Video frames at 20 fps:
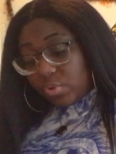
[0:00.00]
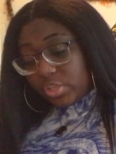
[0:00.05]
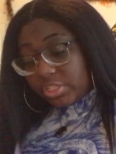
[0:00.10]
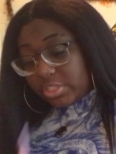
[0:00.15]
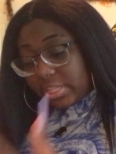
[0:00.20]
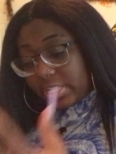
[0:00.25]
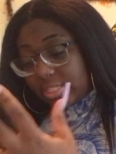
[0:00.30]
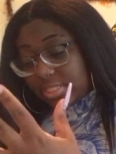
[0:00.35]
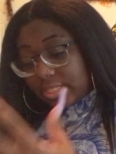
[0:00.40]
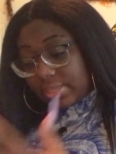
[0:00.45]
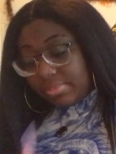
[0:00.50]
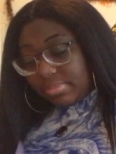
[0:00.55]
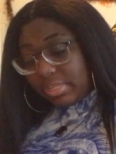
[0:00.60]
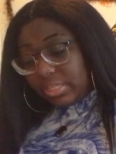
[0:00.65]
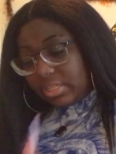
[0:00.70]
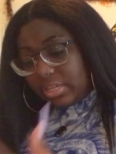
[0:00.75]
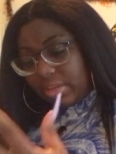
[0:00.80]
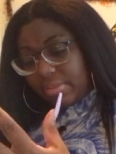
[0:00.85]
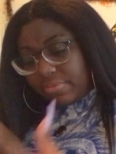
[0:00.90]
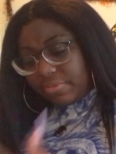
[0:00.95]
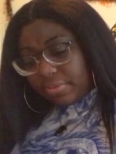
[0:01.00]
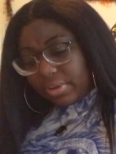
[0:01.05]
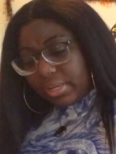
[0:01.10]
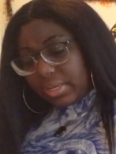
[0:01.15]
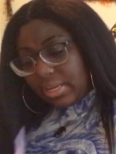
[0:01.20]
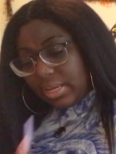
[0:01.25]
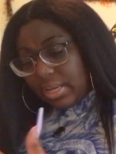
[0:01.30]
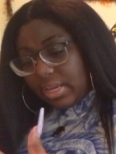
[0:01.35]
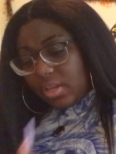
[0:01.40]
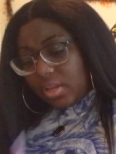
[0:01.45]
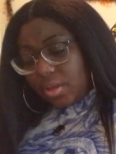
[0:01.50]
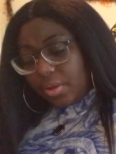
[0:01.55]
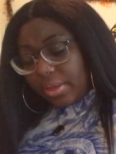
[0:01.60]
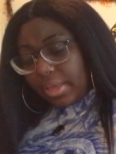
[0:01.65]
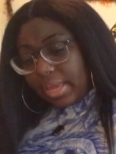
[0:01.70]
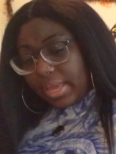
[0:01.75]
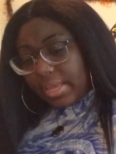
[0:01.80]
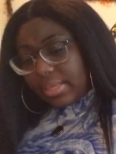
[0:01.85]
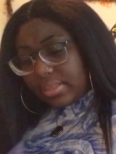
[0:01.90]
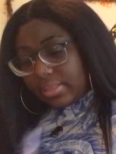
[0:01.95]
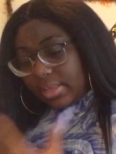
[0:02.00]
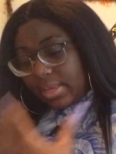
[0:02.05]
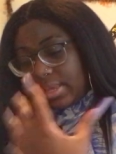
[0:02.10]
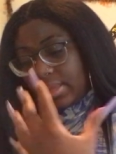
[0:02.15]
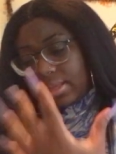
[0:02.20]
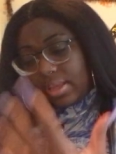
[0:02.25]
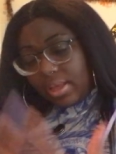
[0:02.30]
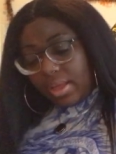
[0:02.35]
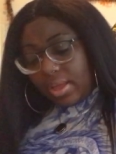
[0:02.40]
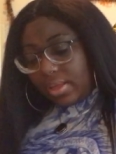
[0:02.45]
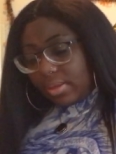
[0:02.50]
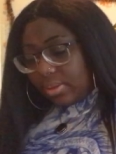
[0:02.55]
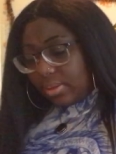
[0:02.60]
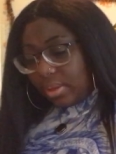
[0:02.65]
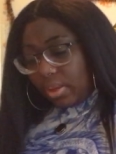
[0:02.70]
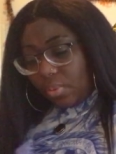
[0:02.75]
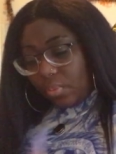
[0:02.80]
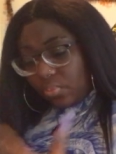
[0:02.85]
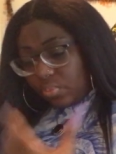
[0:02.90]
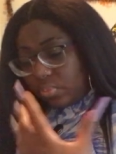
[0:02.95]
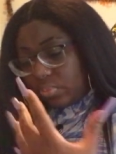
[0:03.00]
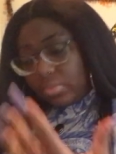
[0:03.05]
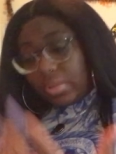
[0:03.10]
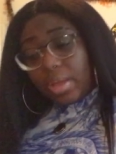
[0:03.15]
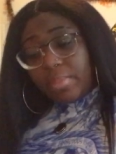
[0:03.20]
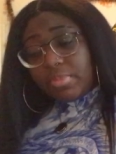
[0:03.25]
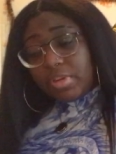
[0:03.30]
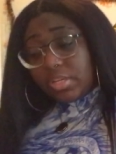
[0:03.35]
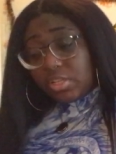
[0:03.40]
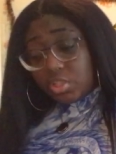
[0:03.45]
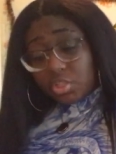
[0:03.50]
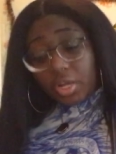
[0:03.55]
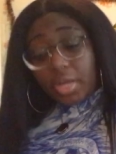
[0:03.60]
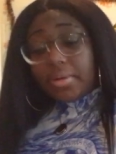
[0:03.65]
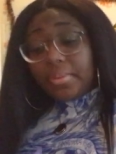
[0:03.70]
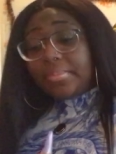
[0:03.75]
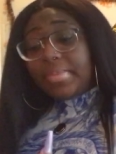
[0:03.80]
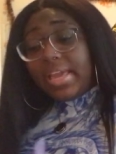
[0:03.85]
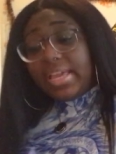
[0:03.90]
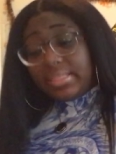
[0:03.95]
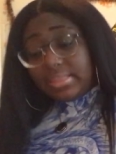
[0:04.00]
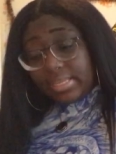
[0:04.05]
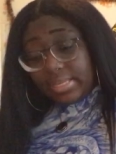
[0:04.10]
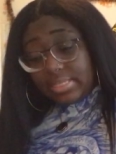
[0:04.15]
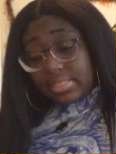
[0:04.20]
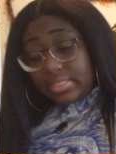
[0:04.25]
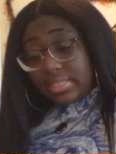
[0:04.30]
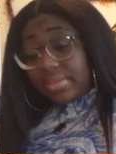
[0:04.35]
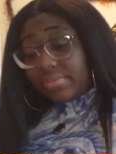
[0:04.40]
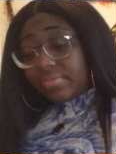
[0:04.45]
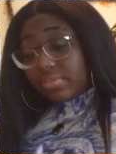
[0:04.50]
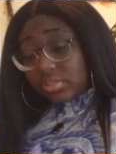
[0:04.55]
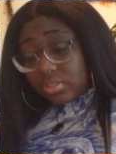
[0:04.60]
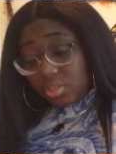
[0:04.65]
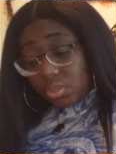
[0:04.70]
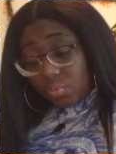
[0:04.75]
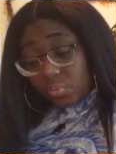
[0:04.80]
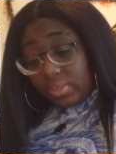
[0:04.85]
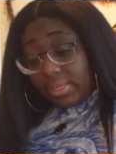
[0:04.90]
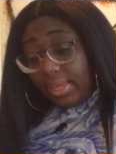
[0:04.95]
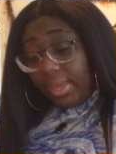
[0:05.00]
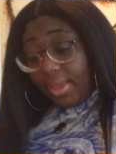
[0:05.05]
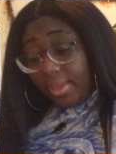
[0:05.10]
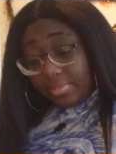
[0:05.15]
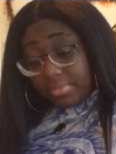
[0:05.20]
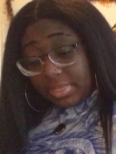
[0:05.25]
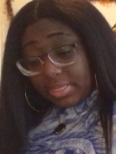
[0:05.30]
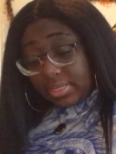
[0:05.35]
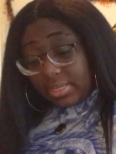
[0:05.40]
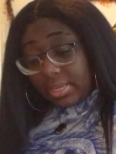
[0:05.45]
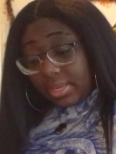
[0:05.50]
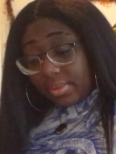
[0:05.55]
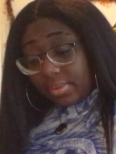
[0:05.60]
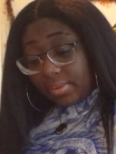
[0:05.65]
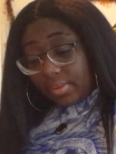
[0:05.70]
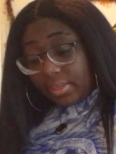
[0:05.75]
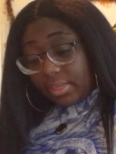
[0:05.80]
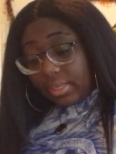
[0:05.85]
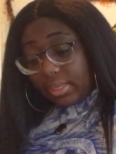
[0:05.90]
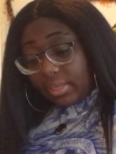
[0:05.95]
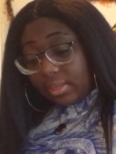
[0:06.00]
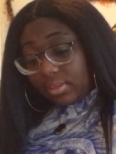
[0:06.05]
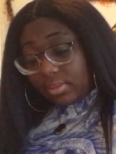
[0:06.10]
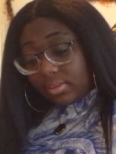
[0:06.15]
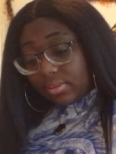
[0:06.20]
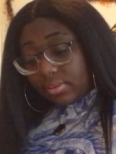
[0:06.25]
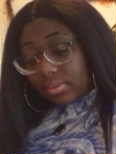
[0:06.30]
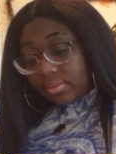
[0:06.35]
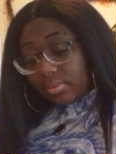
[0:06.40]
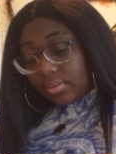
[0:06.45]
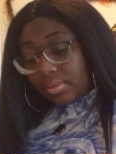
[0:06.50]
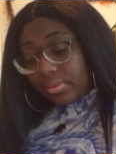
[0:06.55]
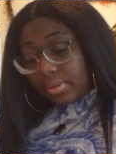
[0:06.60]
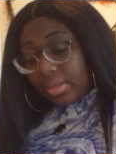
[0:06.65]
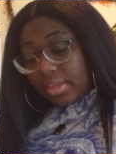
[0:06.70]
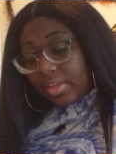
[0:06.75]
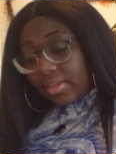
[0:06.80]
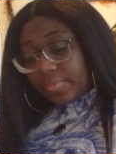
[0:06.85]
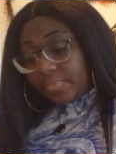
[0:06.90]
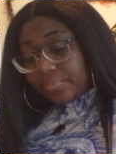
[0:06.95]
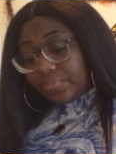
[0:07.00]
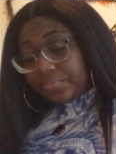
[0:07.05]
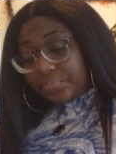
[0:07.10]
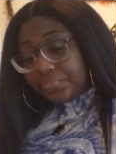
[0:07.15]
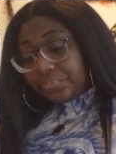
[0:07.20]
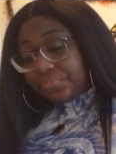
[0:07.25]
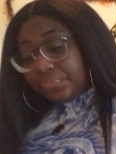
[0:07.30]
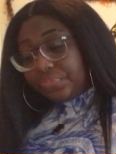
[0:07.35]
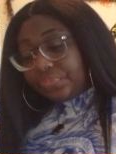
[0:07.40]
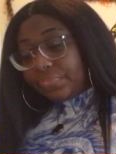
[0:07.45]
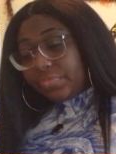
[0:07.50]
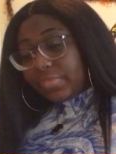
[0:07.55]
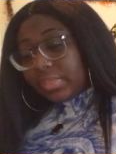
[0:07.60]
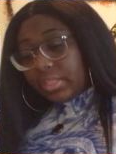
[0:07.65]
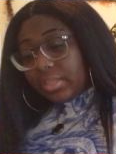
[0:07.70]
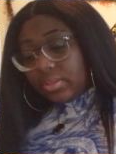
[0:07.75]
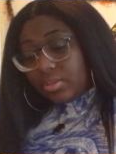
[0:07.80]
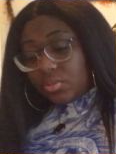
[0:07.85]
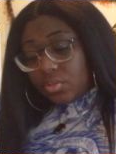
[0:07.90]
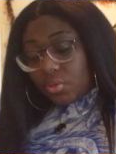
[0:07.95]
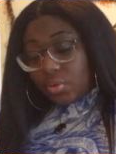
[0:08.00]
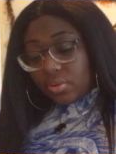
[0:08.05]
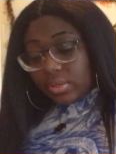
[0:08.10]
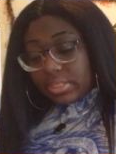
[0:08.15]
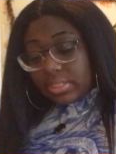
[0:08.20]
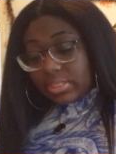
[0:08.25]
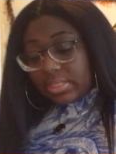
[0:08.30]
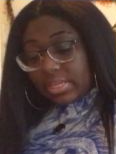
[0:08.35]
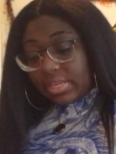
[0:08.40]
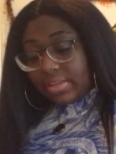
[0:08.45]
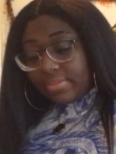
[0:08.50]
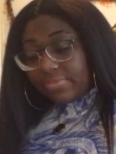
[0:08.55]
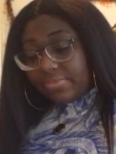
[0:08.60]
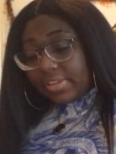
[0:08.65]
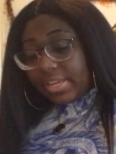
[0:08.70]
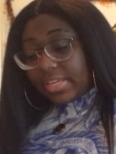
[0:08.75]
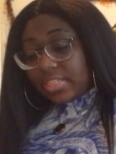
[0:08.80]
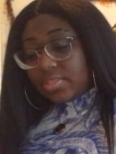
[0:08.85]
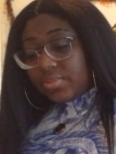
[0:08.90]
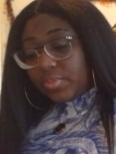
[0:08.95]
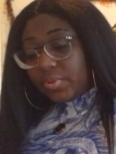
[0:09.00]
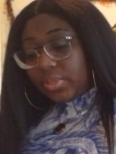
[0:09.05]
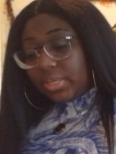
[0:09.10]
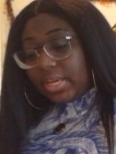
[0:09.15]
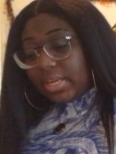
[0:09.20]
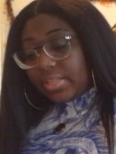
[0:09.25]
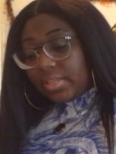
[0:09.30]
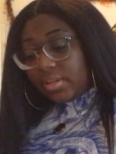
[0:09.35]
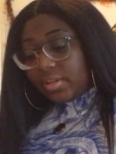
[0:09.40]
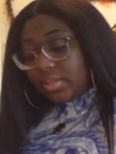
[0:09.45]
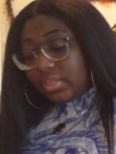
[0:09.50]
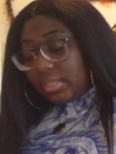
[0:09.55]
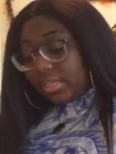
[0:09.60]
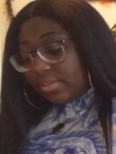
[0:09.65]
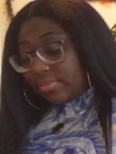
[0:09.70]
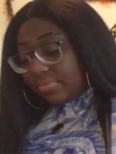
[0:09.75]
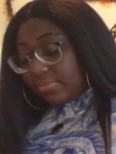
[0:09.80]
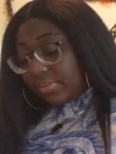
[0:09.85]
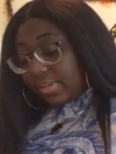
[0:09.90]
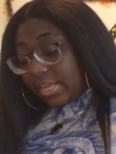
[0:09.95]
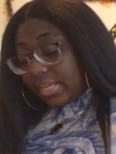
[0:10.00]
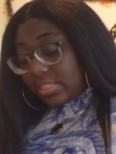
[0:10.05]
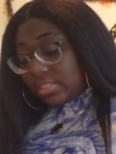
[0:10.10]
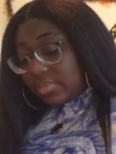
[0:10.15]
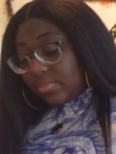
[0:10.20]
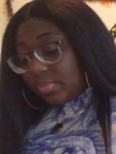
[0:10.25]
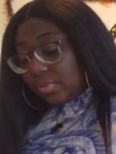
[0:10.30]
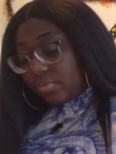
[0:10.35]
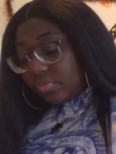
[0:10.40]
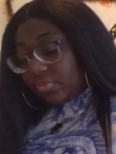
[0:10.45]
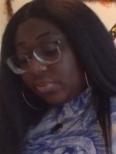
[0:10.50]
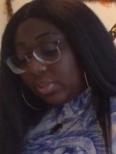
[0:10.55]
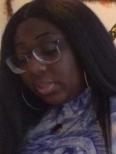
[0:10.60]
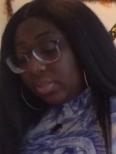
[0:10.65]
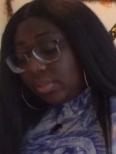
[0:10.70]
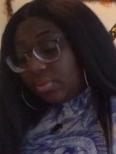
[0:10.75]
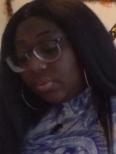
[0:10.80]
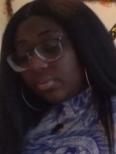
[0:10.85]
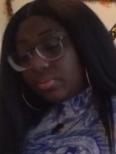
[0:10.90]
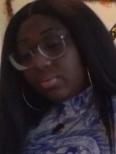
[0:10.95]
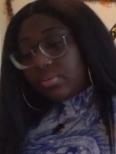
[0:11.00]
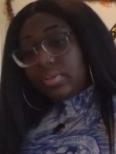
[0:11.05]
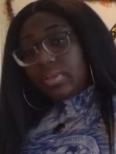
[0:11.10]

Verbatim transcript: wish things could be different. Okay, I'm, I'm going to try to make things different so we can be together again. Okay. Taurus said flexible. Yeah, they're going to get flexible for you